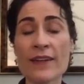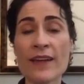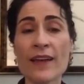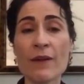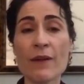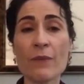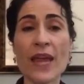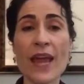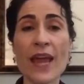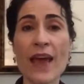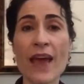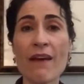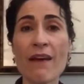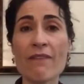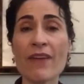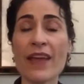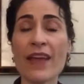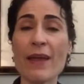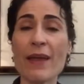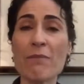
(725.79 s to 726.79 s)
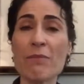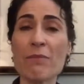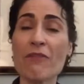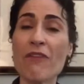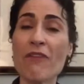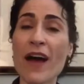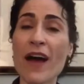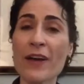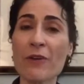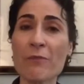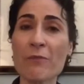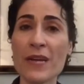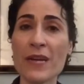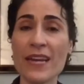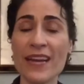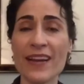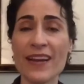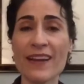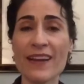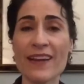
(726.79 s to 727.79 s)
and we have a provider
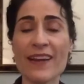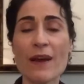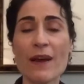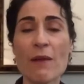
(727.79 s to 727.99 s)
meeting